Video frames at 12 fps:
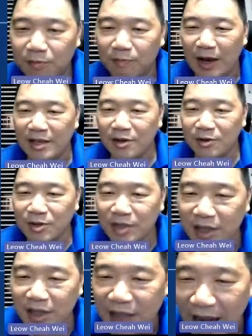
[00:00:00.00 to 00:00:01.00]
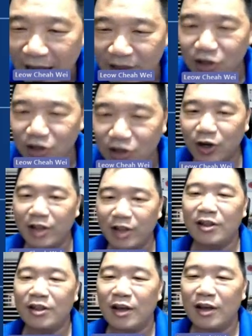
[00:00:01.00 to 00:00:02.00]
by using the RT
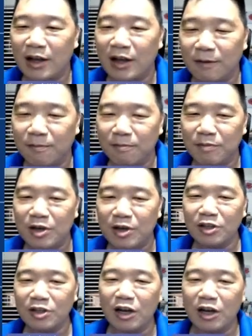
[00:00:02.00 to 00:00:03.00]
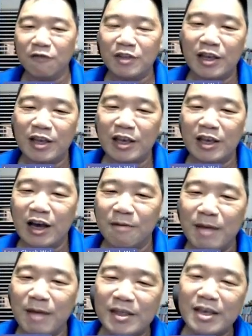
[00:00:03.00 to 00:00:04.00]
thread, because of the
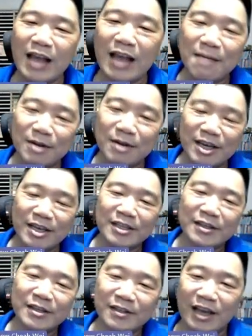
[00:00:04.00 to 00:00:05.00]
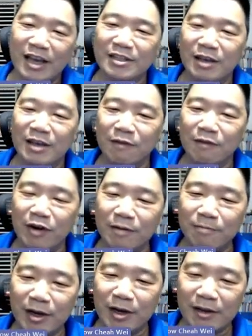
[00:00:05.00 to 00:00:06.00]
many libraries that is
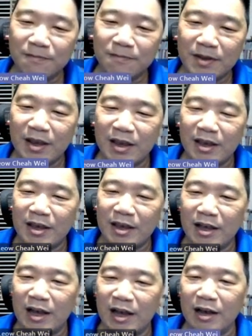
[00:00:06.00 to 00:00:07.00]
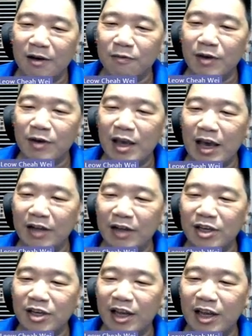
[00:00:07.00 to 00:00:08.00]
available, we
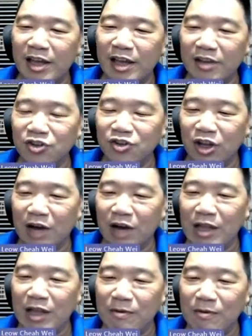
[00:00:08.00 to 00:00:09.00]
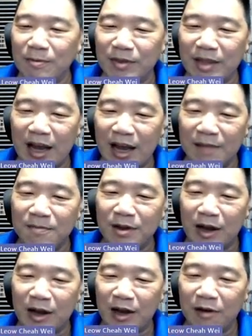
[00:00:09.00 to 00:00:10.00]
actually can cut short our development time
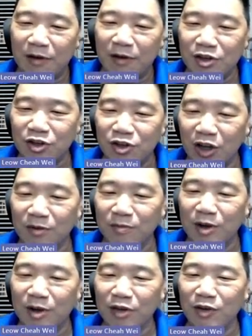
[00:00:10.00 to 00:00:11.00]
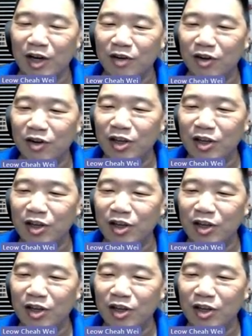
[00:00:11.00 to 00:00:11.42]
very short because we can